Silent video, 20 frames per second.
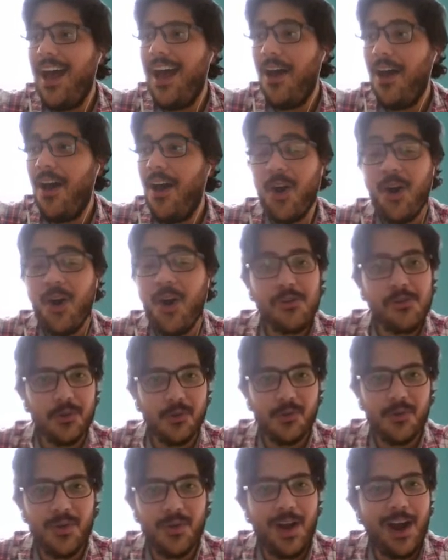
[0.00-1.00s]

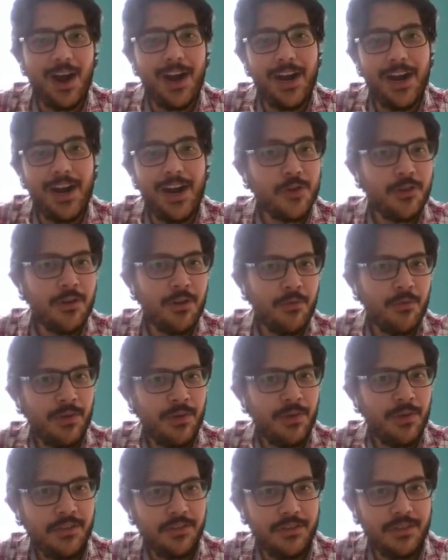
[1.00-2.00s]
oh, are you
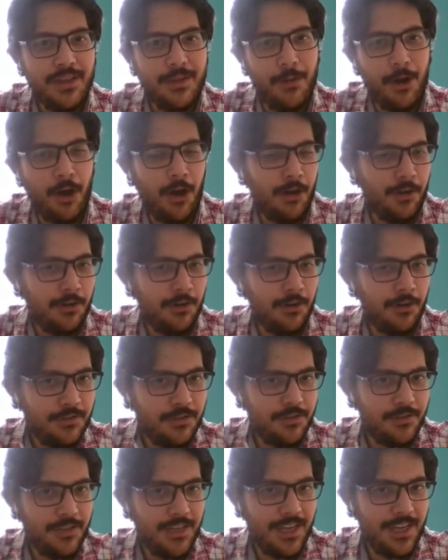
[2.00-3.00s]
going to the mall
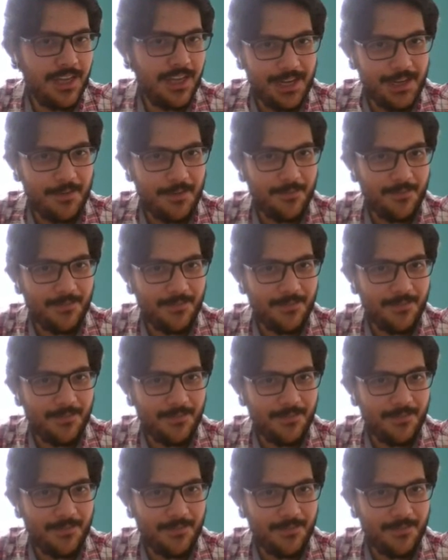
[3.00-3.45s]
today?